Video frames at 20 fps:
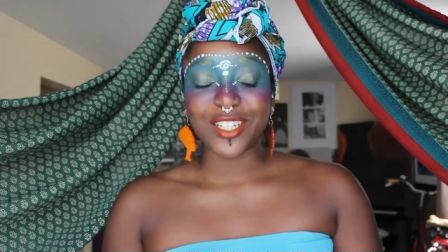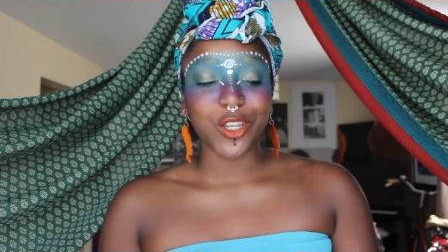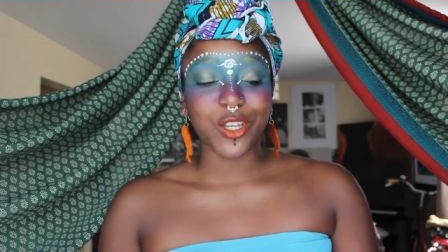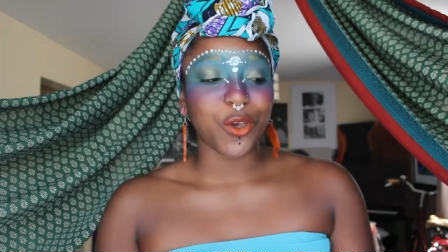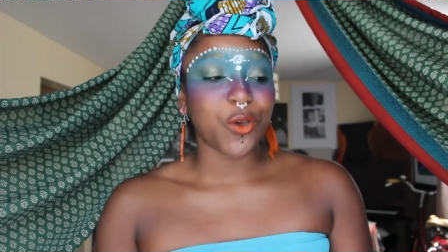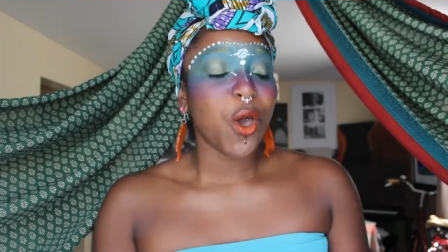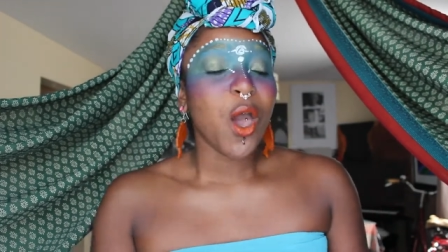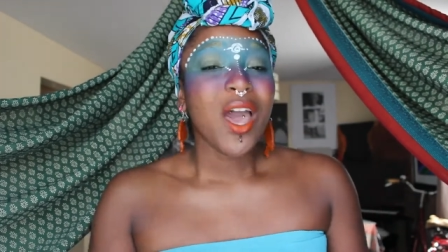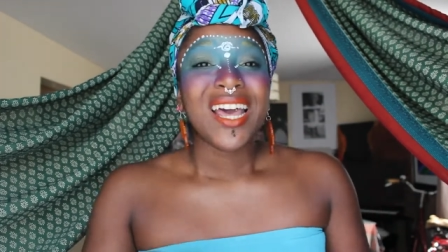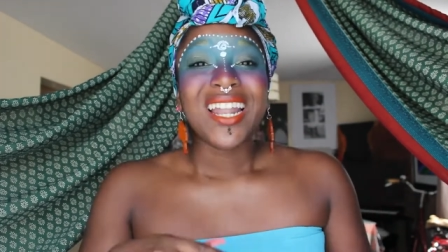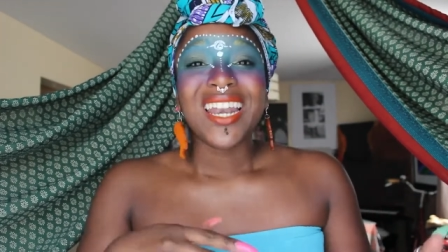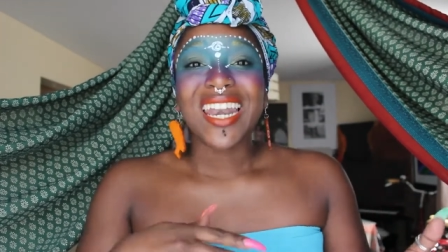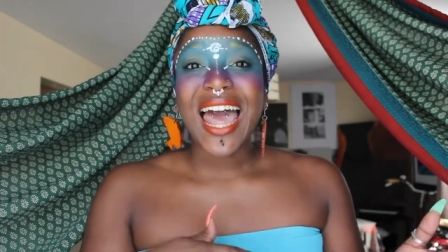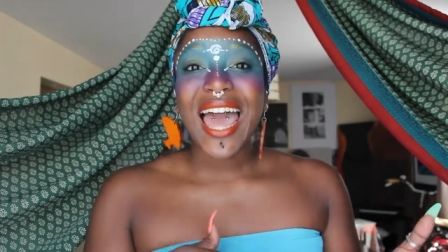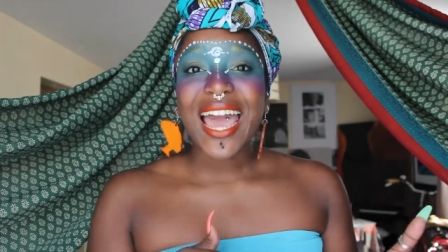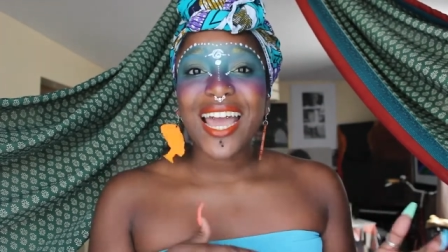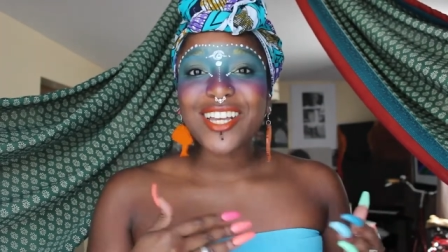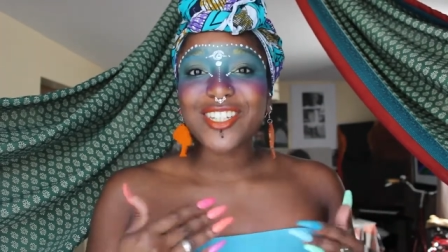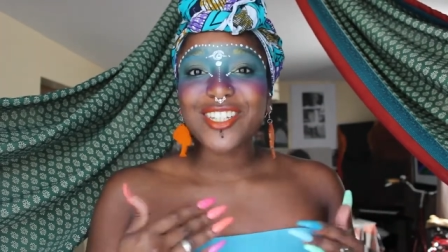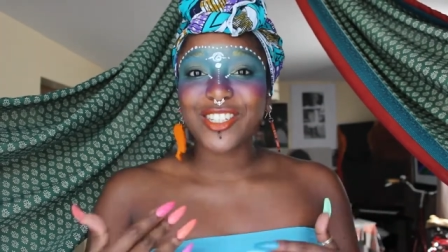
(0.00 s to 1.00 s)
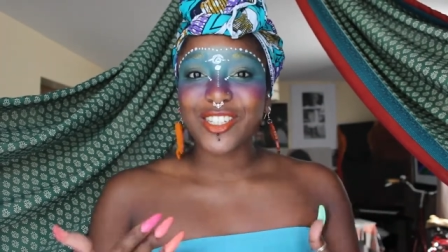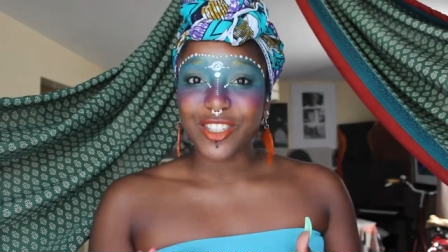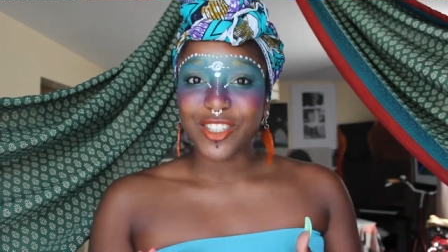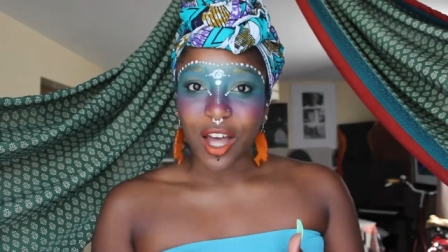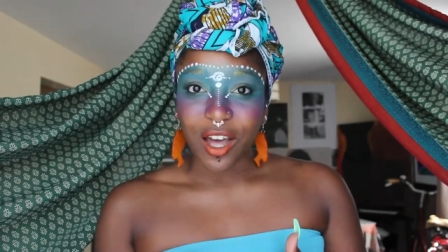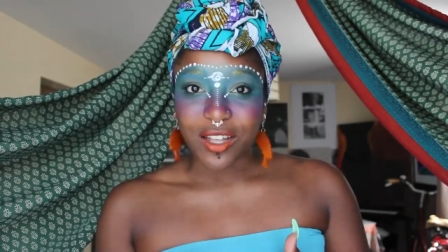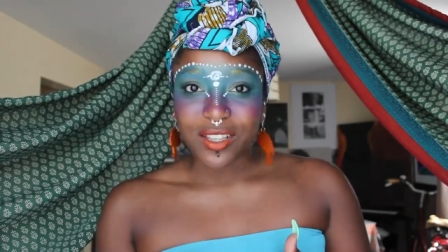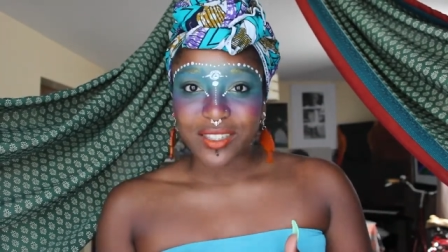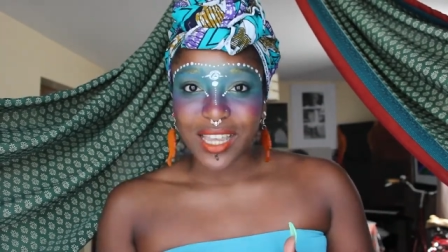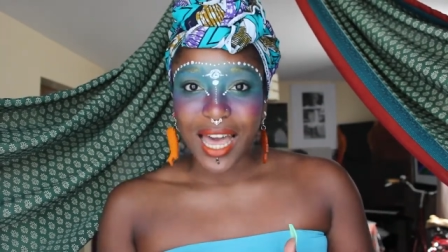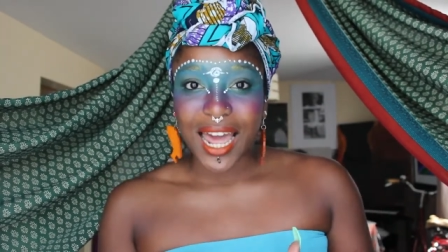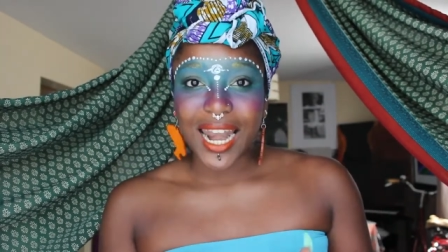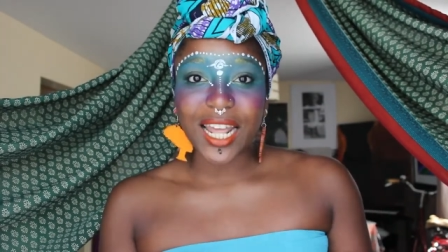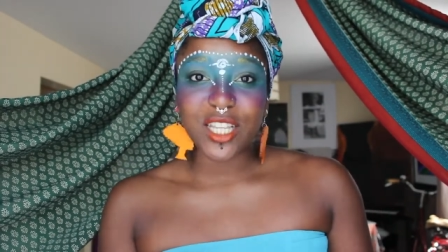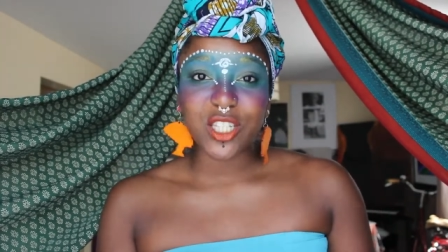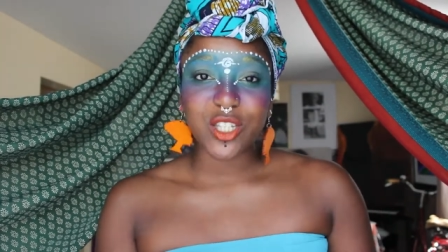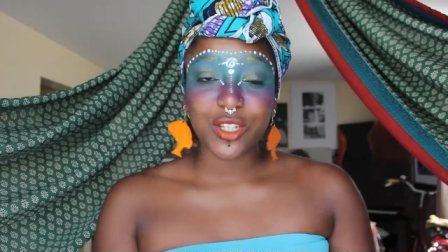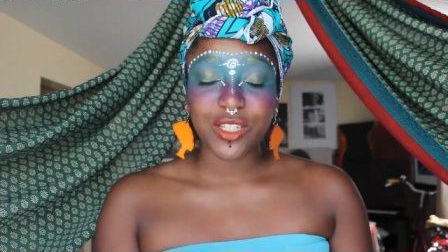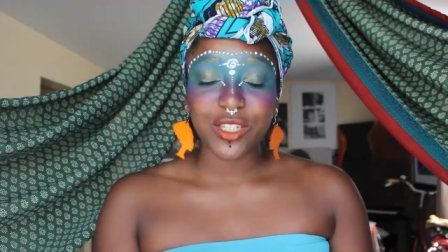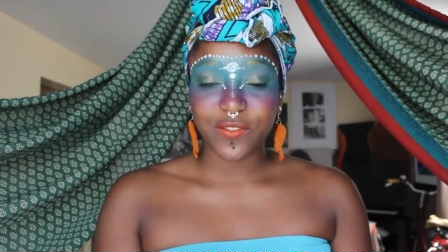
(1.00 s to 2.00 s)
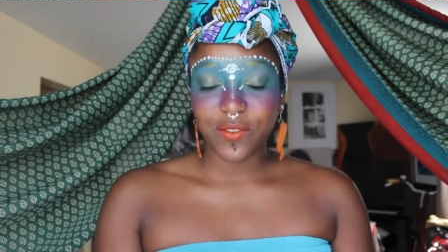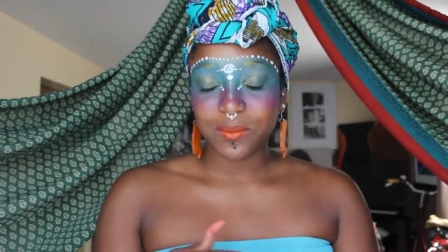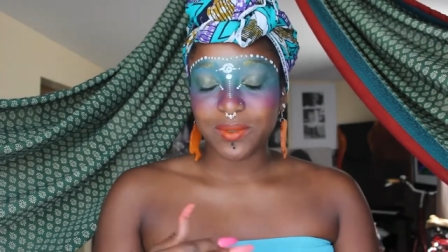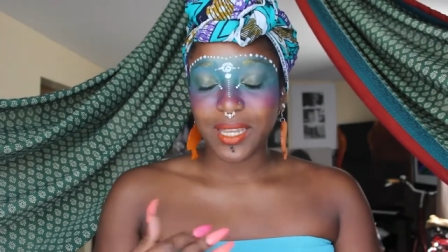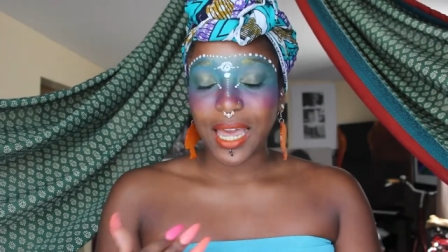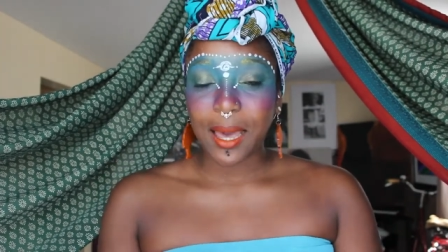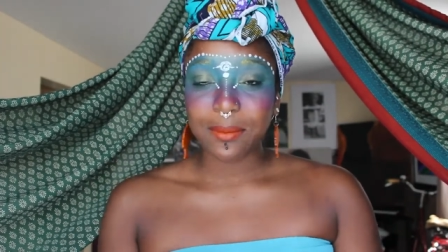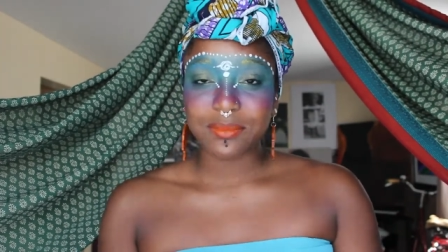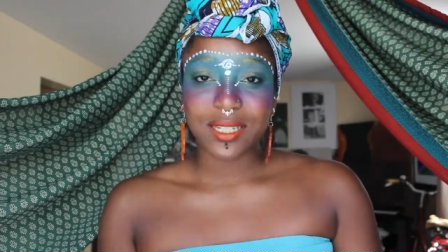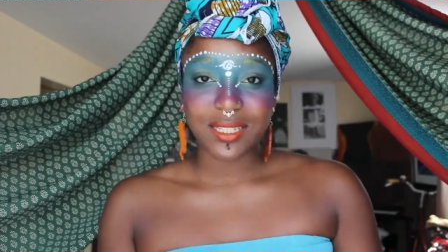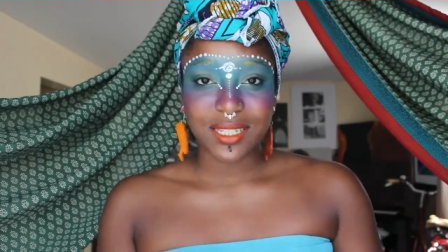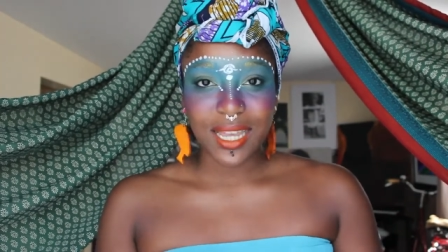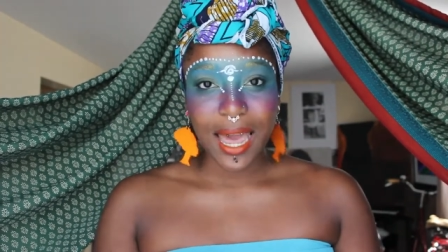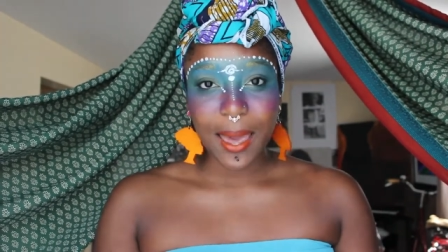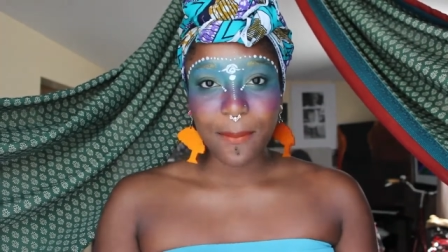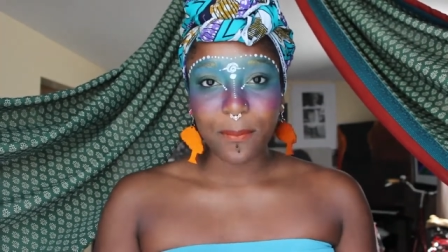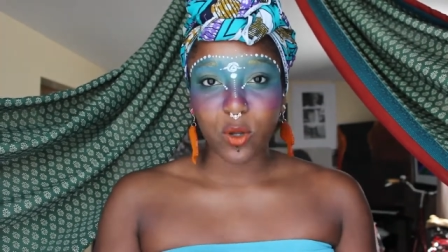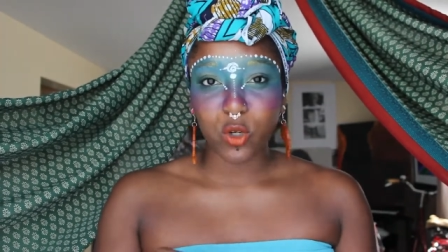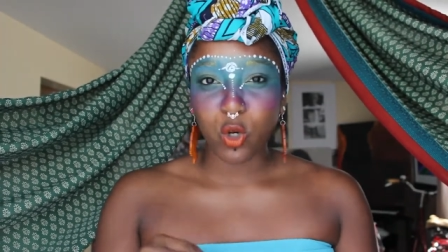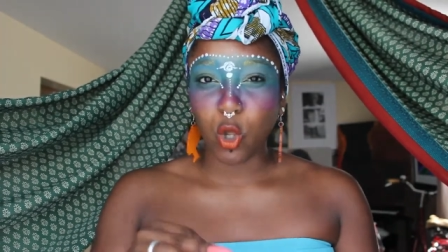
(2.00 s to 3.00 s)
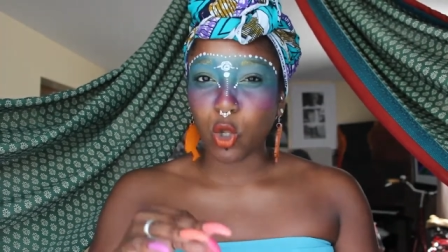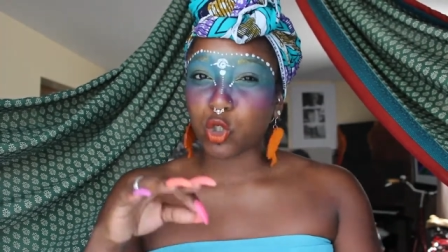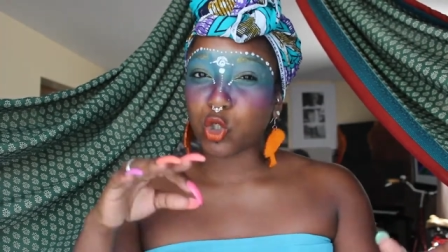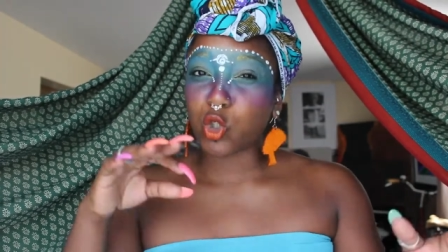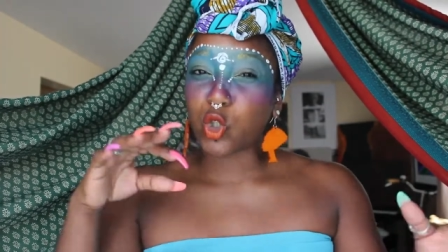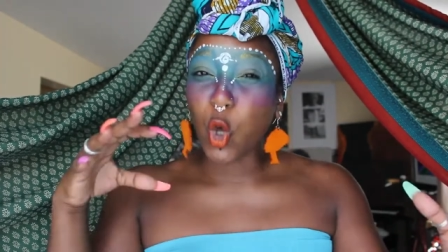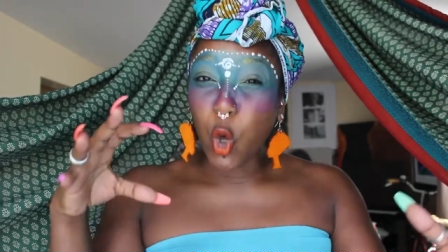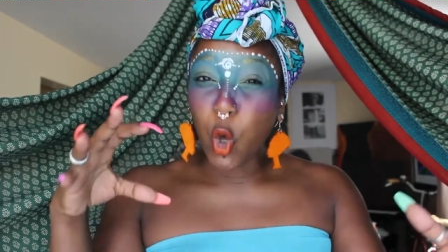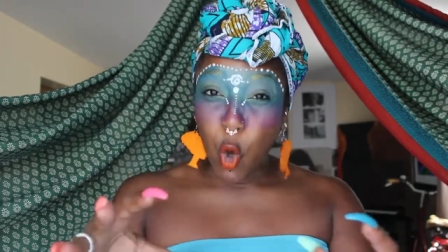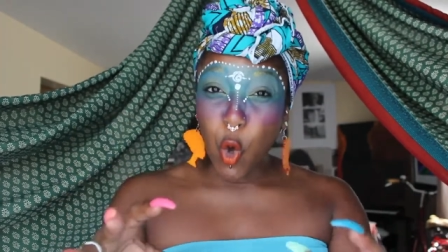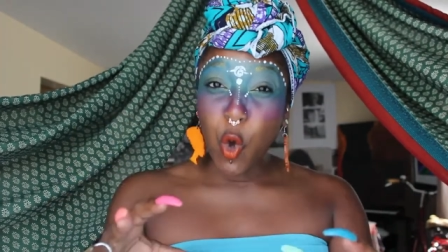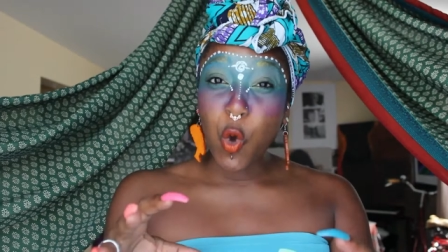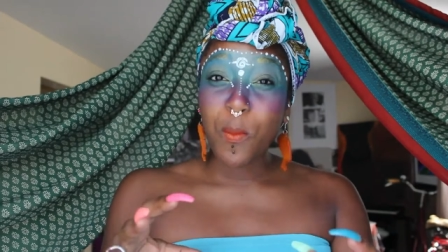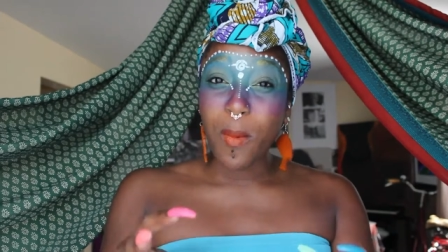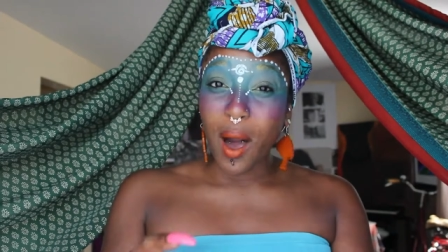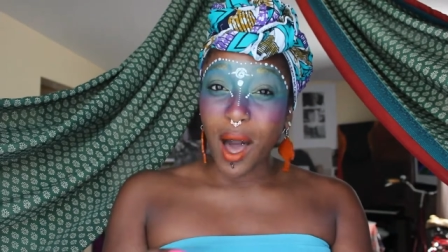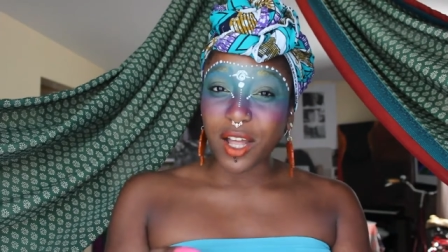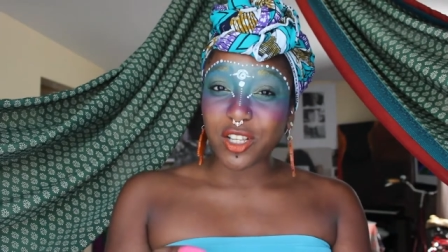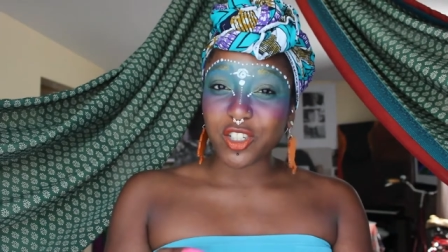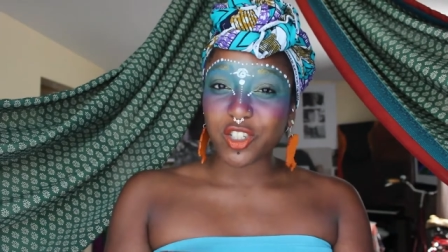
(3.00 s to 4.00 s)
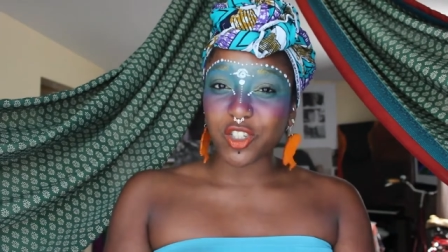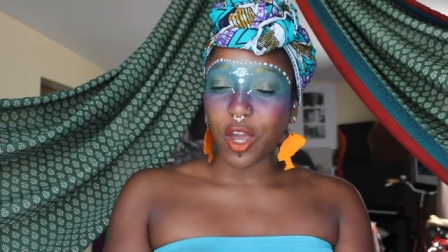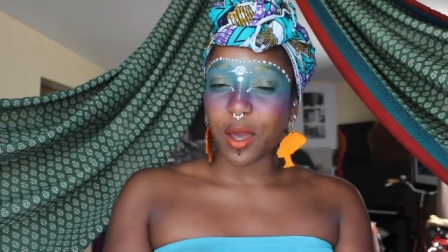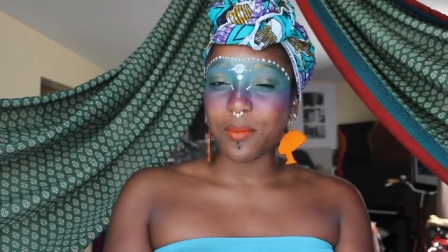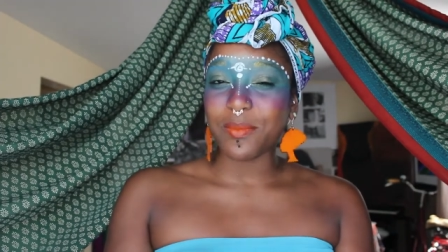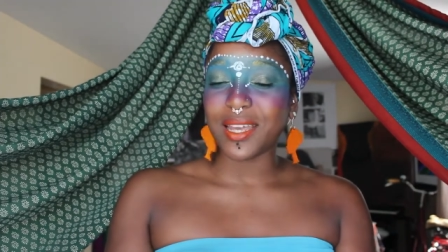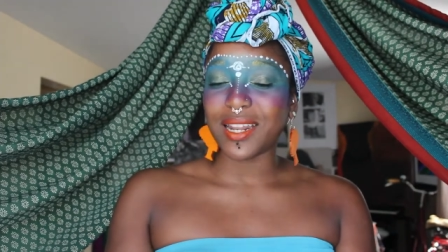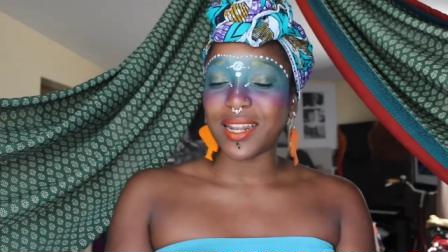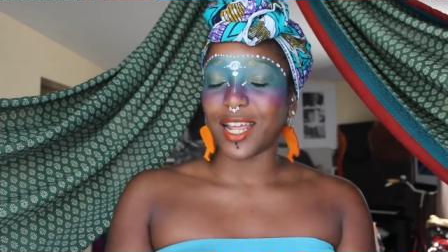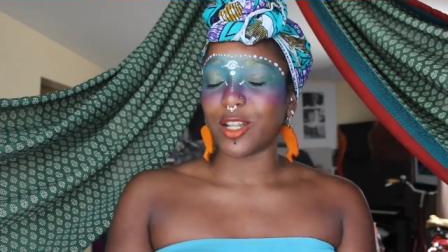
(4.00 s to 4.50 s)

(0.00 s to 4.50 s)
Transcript: So, like studs, I like to use it from time to time, but not too much, you know what I mean?